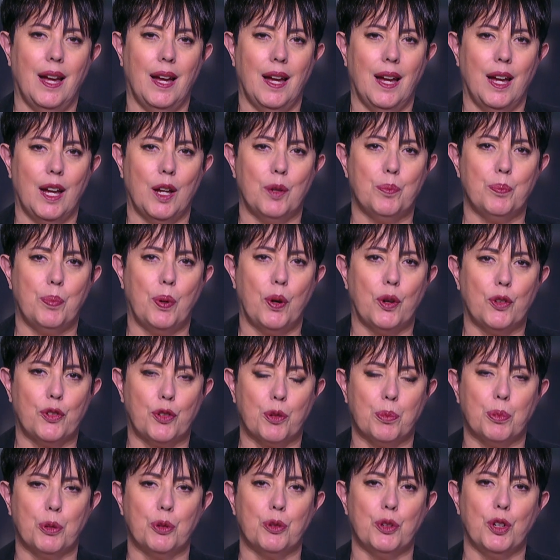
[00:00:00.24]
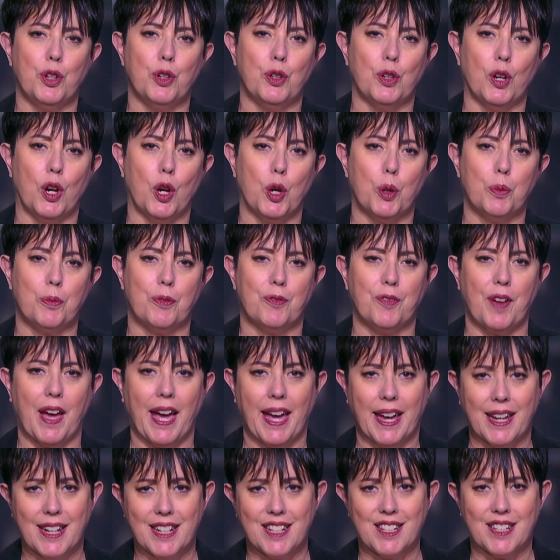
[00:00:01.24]
And possible new hope for
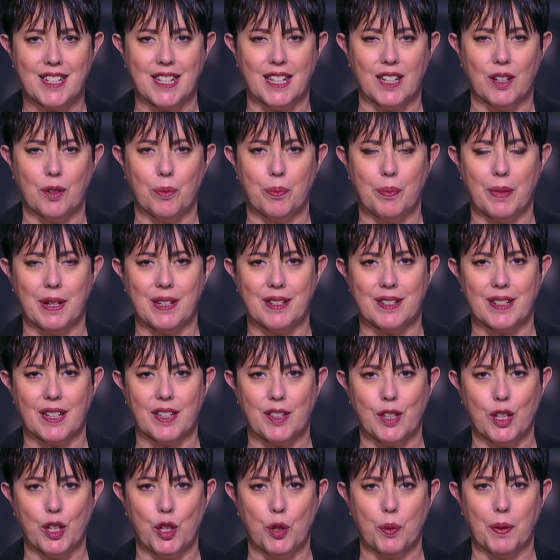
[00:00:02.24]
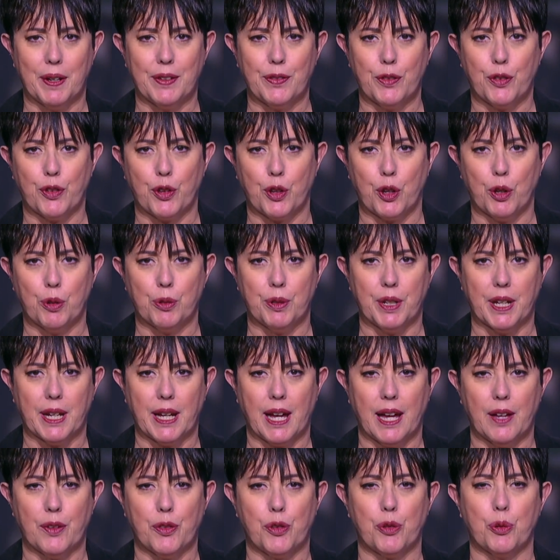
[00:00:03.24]
Haiti. On Monday, the U N Security
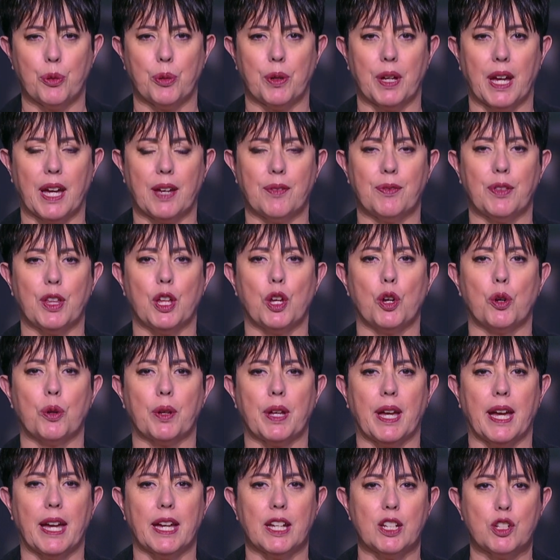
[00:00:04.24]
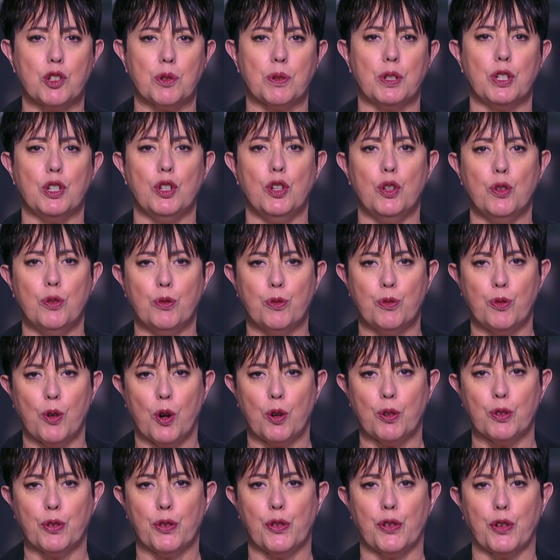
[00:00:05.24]
Council gave the okay to a new
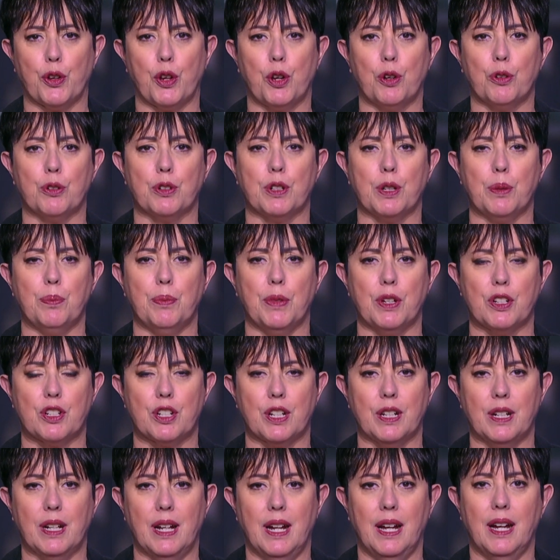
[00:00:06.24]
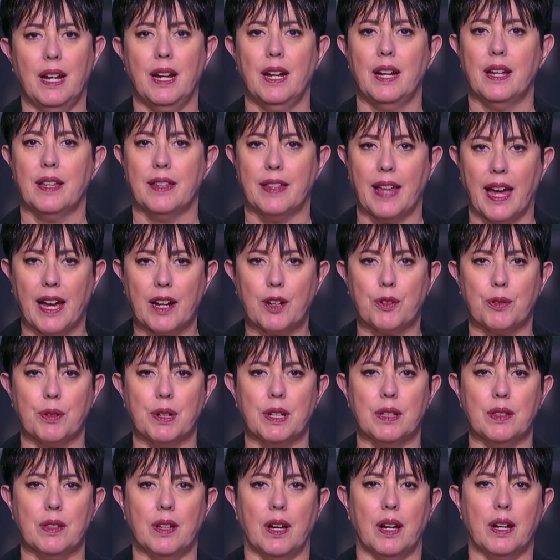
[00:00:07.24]
foreign security mission. That
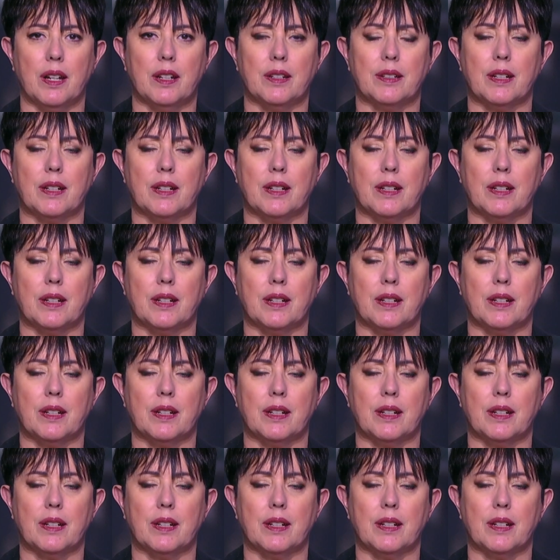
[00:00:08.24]
green light